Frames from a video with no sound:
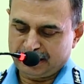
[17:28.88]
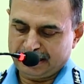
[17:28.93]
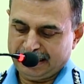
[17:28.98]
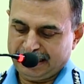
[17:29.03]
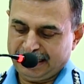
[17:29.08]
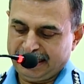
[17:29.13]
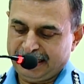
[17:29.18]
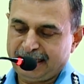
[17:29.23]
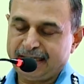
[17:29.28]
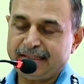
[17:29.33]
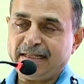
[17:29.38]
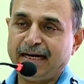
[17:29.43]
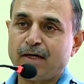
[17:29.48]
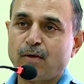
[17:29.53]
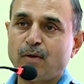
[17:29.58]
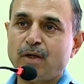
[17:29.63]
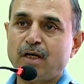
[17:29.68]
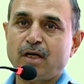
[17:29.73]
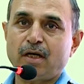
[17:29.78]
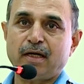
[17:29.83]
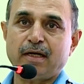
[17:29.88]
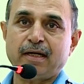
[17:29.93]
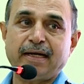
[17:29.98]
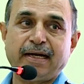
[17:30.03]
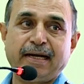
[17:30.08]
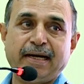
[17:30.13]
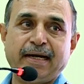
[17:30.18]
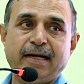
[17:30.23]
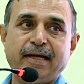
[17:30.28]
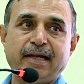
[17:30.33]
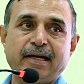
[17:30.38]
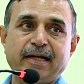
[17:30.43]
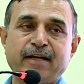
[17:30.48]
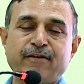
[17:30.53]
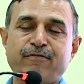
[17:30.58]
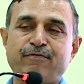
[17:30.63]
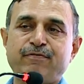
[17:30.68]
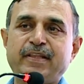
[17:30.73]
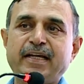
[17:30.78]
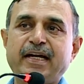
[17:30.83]
And
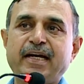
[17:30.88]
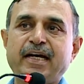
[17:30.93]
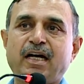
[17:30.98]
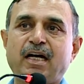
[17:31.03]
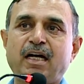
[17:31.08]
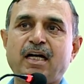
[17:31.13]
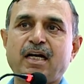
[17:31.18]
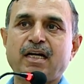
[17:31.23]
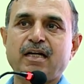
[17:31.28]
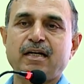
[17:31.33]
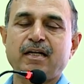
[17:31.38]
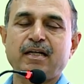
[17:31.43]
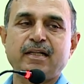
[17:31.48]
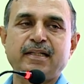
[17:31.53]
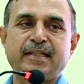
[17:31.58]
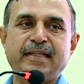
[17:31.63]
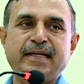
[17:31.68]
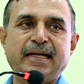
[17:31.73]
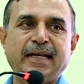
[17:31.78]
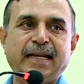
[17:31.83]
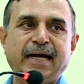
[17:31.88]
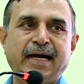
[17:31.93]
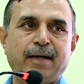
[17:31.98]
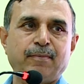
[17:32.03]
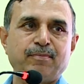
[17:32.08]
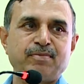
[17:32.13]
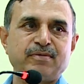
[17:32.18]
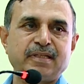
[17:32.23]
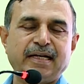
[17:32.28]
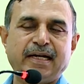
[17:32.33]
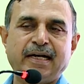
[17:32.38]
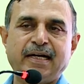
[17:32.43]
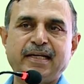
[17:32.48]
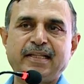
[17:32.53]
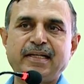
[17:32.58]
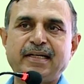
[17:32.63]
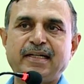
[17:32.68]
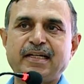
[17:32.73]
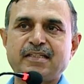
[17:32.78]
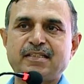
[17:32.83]
if they are the labs and
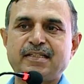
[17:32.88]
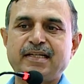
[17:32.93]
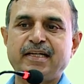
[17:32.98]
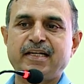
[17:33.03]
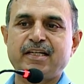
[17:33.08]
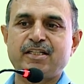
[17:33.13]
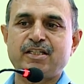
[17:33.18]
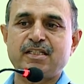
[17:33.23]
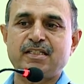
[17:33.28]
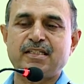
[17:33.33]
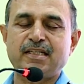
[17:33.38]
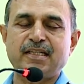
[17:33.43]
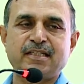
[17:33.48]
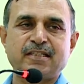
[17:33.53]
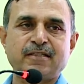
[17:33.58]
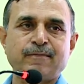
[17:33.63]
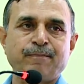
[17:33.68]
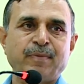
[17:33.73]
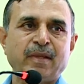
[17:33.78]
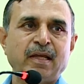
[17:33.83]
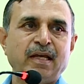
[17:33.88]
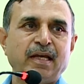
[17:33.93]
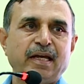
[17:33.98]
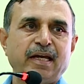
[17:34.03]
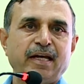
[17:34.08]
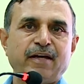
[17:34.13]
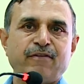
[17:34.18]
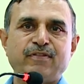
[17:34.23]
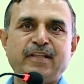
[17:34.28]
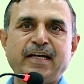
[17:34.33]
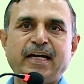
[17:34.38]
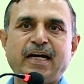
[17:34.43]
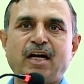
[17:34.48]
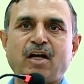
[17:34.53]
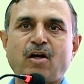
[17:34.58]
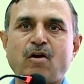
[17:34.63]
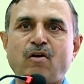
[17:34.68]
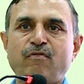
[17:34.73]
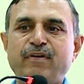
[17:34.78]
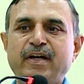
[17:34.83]
the testing agencies, if they
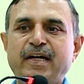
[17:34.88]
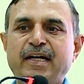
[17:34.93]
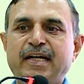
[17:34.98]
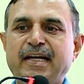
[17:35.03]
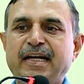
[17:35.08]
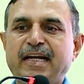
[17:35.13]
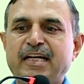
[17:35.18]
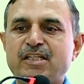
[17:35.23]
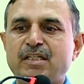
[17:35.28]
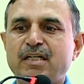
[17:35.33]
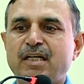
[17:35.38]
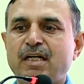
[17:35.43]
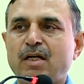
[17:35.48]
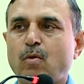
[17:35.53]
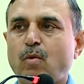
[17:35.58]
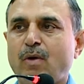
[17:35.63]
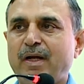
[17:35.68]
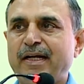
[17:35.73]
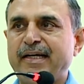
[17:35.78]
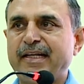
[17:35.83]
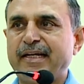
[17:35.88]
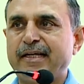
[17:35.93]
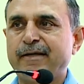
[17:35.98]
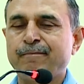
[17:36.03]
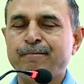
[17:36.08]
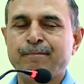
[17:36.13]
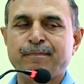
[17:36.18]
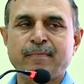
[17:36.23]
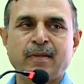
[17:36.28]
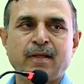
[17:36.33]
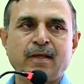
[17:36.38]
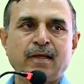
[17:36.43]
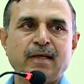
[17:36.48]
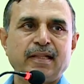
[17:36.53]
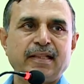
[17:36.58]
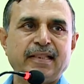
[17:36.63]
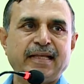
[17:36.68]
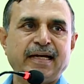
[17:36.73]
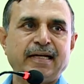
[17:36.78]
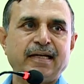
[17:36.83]
are of international quality,
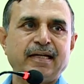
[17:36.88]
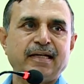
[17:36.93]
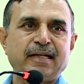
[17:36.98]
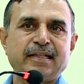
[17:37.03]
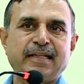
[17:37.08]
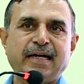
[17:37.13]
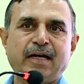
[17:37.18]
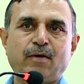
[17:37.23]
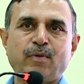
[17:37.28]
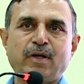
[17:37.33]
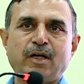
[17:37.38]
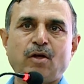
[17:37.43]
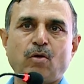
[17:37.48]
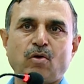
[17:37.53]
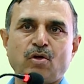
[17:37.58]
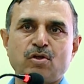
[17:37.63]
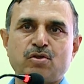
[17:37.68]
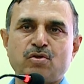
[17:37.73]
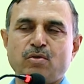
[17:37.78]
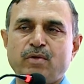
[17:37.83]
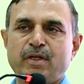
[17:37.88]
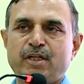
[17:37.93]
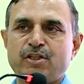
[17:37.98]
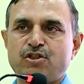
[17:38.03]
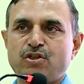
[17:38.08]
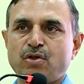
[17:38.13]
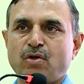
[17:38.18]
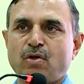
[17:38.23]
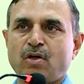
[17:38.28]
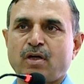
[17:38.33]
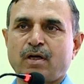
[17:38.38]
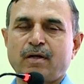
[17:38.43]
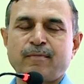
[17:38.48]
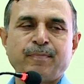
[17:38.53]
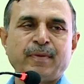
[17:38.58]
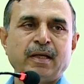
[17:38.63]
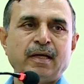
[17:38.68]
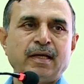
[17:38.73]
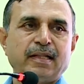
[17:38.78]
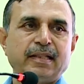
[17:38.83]
then that will also ensure
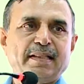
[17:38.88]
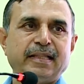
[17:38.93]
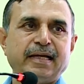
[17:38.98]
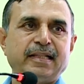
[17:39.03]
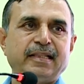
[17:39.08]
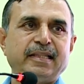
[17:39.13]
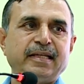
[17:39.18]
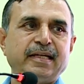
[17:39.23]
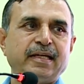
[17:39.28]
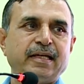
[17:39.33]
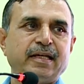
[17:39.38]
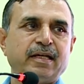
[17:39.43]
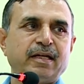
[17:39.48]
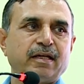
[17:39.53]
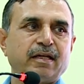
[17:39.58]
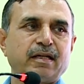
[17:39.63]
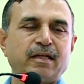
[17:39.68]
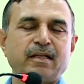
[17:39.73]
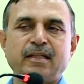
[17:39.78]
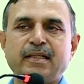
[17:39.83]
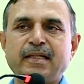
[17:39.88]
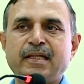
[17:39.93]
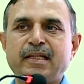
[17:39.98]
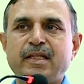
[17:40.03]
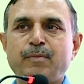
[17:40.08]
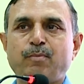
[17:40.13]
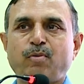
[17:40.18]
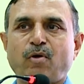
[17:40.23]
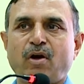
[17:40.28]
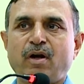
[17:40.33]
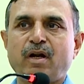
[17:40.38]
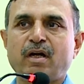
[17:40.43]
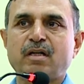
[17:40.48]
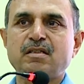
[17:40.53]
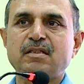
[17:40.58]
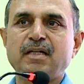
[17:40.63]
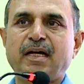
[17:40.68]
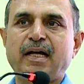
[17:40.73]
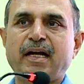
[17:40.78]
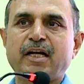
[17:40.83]
that the
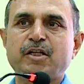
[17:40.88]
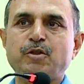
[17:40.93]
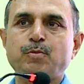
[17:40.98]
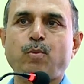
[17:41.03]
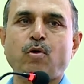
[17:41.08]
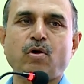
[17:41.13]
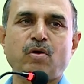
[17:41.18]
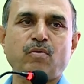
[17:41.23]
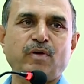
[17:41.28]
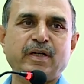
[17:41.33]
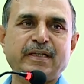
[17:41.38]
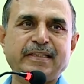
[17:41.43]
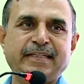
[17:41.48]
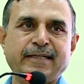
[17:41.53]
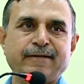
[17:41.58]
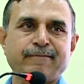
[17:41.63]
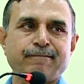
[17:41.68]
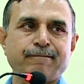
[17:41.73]
products are export worthy,